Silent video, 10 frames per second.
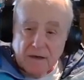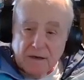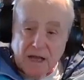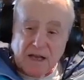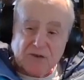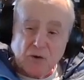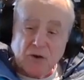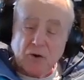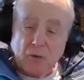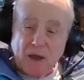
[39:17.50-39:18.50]
Now let's go
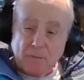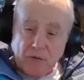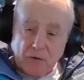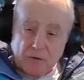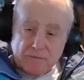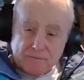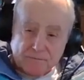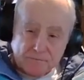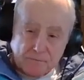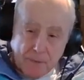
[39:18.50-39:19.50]
to grandmother.
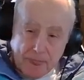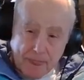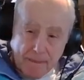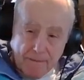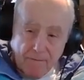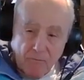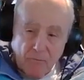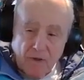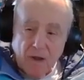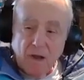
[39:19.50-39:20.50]
Okay.
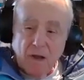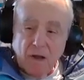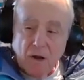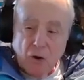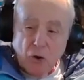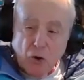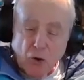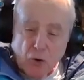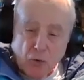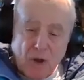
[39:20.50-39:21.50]

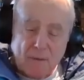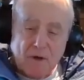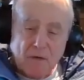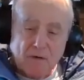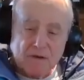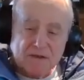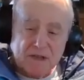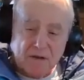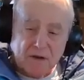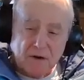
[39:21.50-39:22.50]
Grandmother is
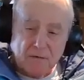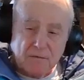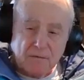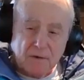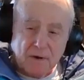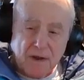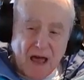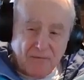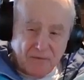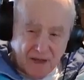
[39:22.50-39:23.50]
sitting there
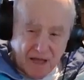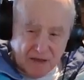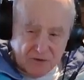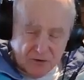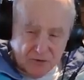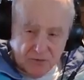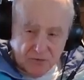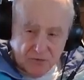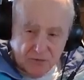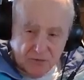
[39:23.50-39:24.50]
laughing at you.
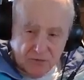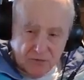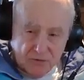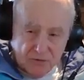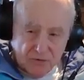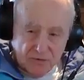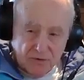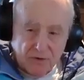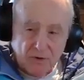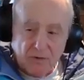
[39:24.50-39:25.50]
Mm-hmm.
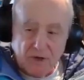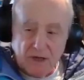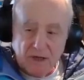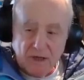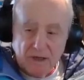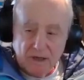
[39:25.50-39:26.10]
Okay.